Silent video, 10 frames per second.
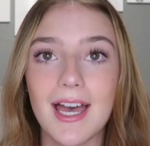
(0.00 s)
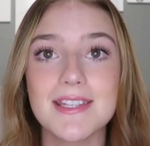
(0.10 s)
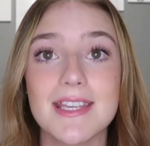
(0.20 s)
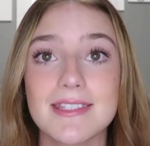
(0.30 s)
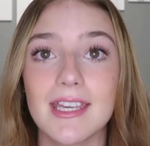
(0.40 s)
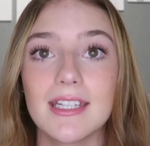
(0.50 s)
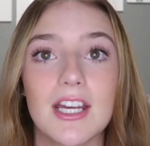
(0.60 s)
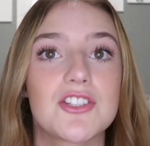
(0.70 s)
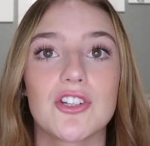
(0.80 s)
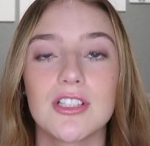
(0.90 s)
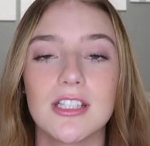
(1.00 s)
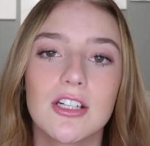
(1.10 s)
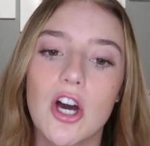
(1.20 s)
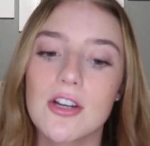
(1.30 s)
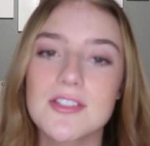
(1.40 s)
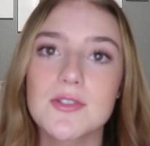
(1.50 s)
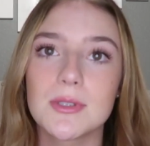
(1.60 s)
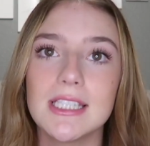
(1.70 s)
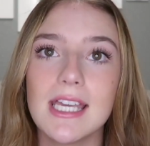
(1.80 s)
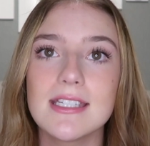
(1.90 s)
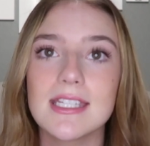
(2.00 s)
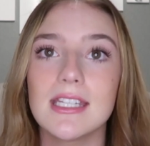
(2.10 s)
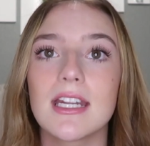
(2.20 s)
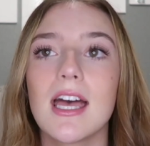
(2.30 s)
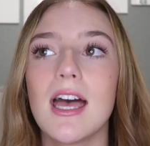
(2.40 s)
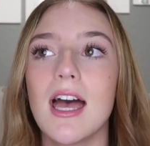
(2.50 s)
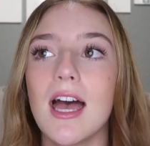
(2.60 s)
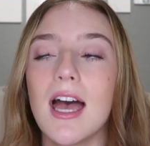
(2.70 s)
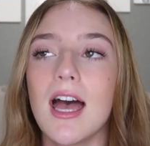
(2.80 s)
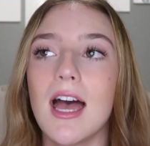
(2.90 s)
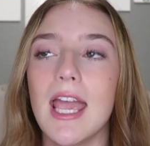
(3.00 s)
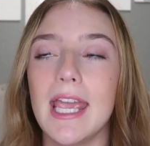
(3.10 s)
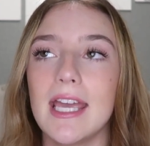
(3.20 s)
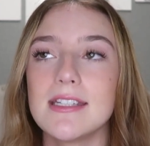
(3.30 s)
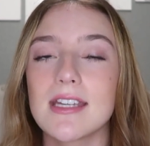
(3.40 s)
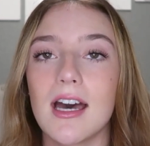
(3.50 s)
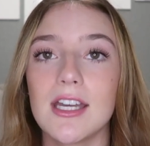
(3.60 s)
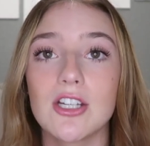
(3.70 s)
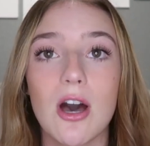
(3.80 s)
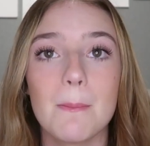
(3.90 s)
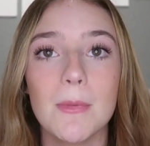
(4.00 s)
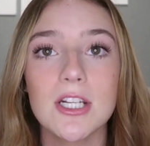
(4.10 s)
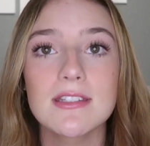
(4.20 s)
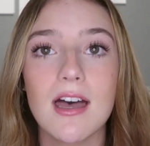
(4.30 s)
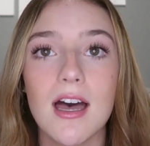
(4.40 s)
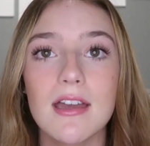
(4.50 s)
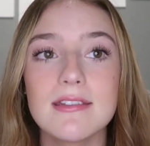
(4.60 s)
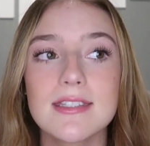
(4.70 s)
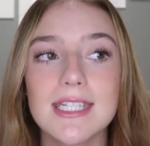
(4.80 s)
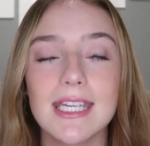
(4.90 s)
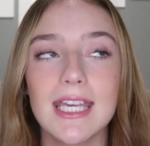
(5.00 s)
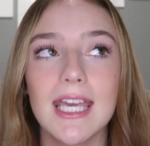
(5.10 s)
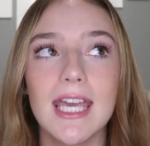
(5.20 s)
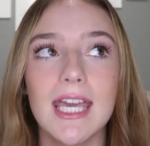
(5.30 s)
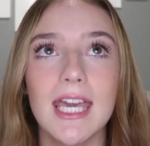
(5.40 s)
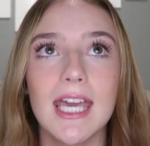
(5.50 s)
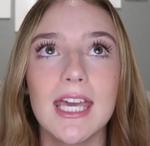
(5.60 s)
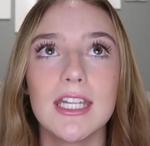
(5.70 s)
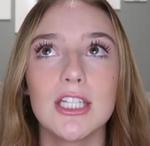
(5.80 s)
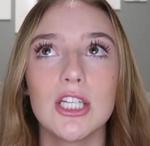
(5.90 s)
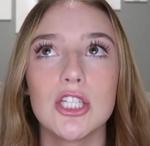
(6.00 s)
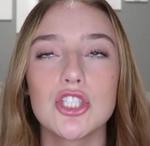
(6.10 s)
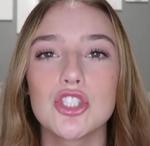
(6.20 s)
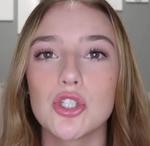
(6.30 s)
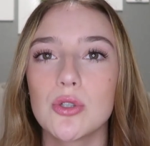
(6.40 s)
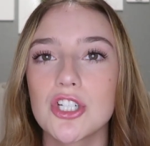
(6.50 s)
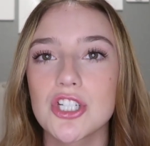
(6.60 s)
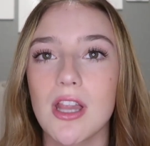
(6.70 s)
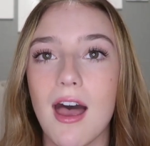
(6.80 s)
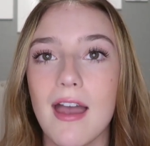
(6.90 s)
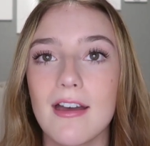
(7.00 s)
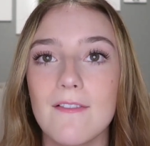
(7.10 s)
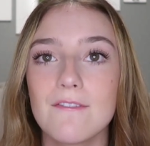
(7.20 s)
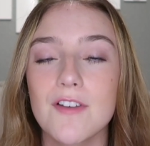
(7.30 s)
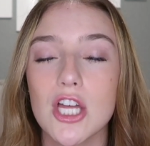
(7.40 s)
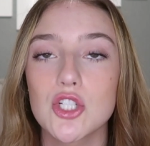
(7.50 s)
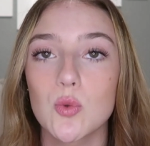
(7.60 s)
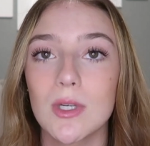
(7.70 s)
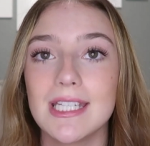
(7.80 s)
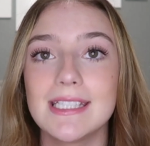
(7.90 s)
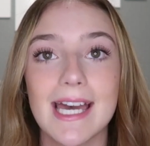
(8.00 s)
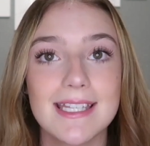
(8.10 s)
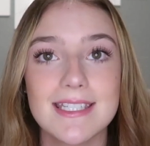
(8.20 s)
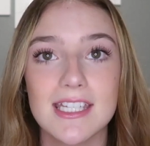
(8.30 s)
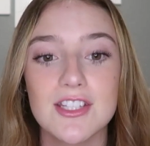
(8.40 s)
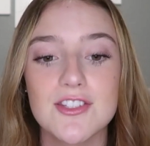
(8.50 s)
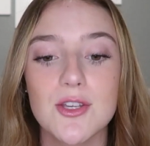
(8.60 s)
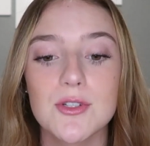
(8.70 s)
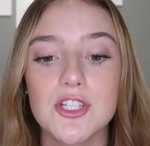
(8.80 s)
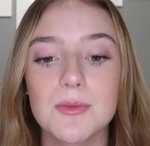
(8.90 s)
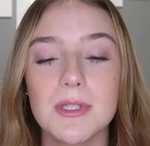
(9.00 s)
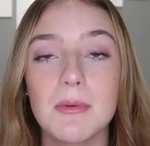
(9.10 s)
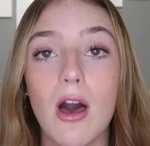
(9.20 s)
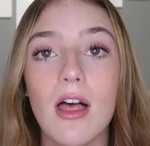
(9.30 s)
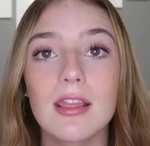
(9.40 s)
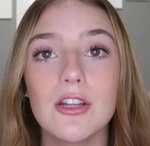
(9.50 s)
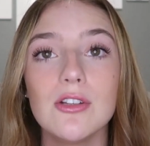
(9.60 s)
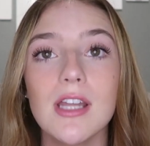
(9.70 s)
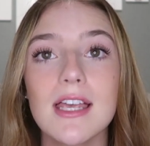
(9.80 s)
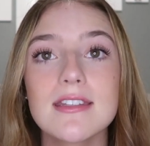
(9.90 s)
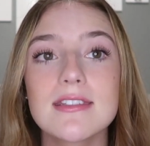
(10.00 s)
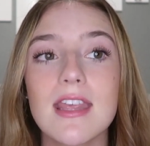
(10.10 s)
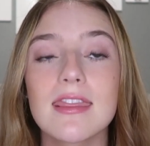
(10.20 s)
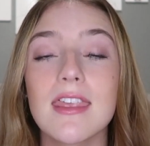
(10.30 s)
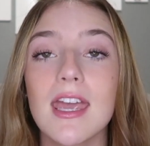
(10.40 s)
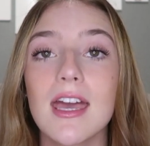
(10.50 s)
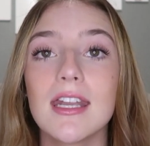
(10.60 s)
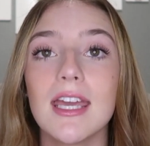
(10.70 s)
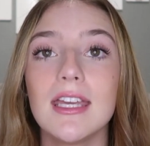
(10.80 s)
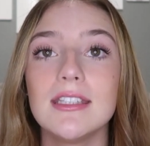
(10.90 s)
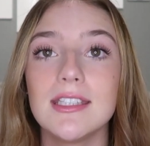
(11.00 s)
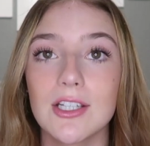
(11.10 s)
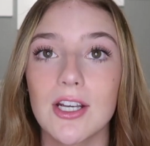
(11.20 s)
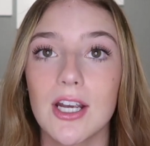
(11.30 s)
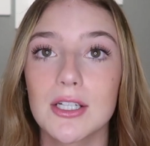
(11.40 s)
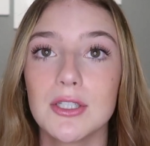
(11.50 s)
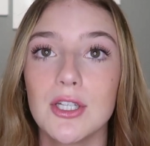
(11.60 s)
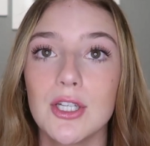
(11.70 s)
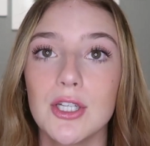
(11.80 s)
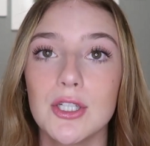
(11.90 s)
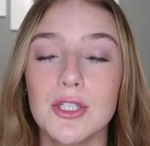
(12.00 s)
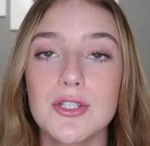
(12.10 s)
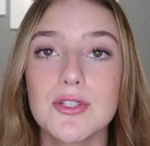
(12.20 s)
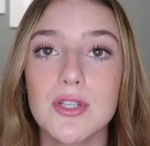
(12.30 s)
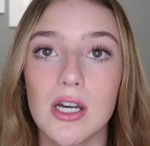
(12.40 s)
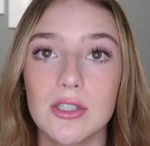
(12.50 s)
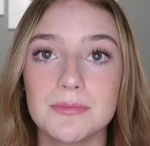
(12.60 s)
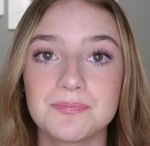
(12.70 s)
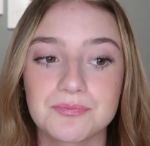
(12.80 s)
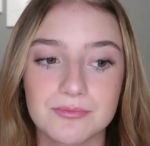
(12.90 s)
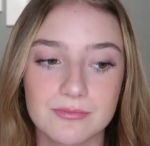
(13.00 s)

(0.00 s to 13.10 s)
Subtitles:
As I said, I started in August 2018 and I got monetized in June or July of 2019. So it took me about a little less than a year. So